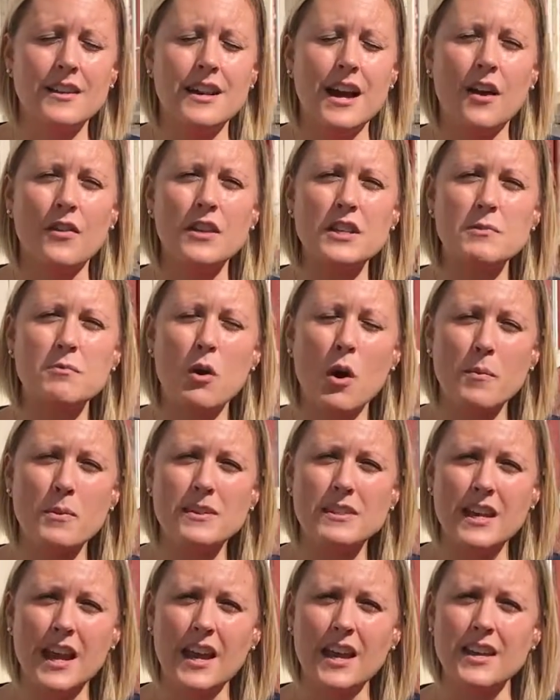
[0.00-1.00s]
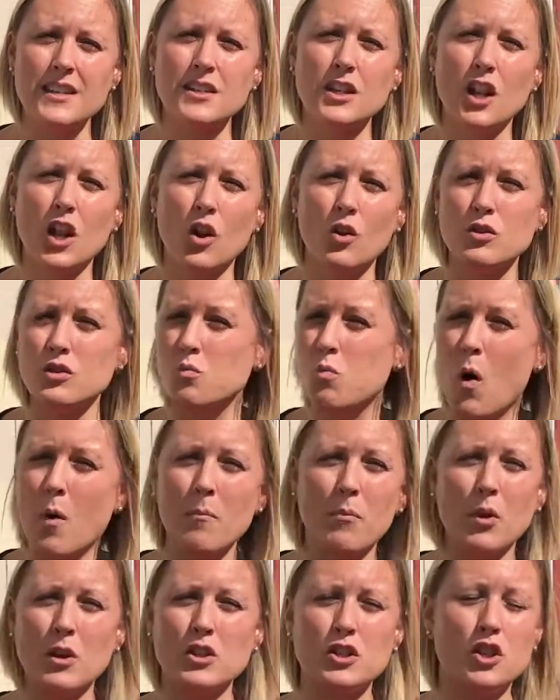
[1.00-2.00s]
Now this property is close
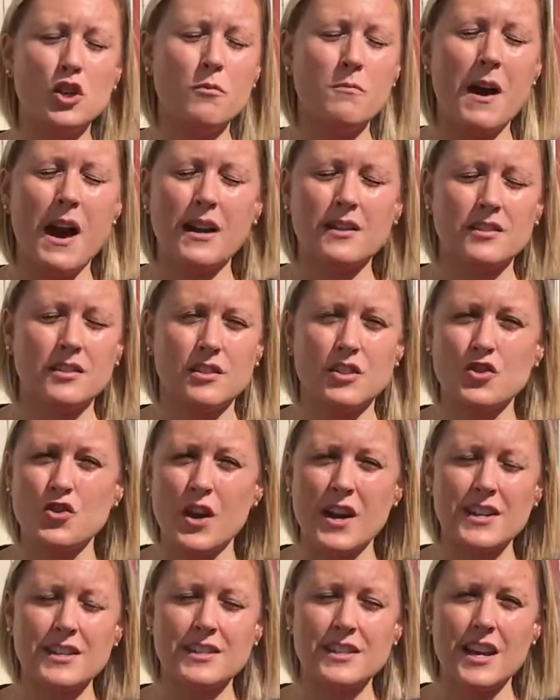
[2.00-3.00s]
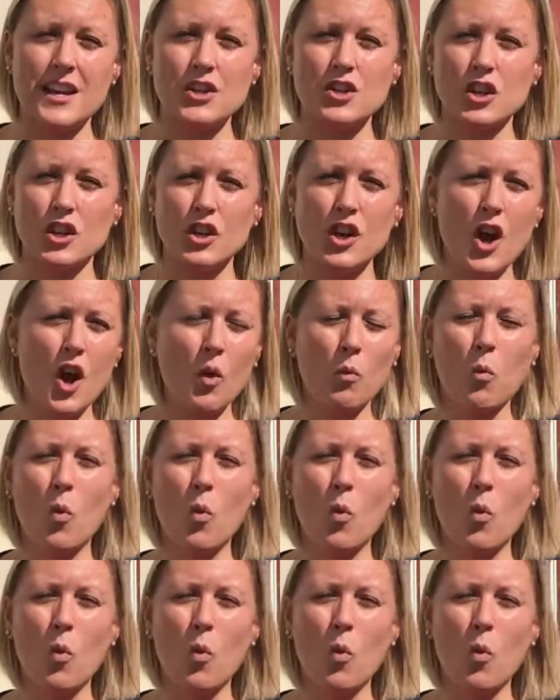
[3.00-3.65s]
1.2 miles to the train station,